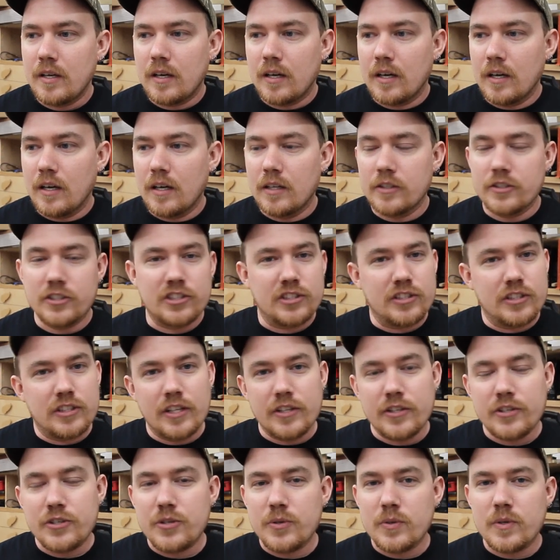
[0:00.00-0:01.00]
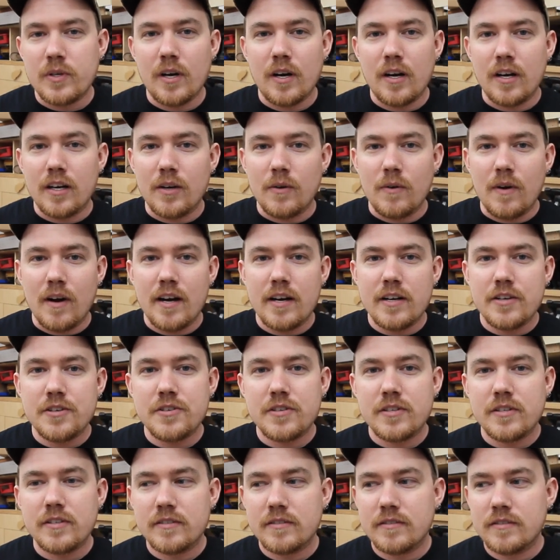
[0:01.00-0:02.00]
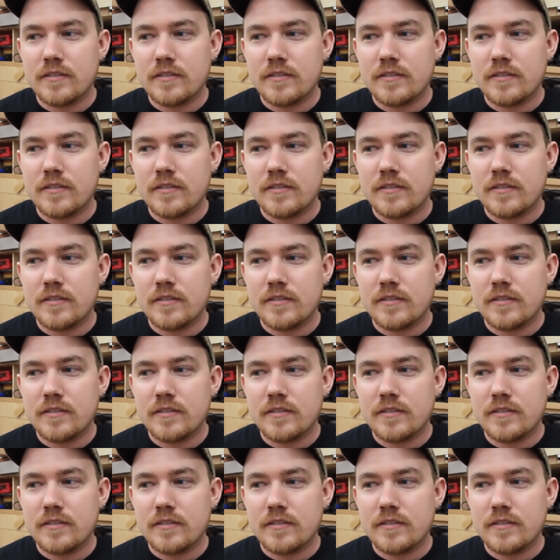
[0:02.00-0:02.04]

Uh, just another two-car garage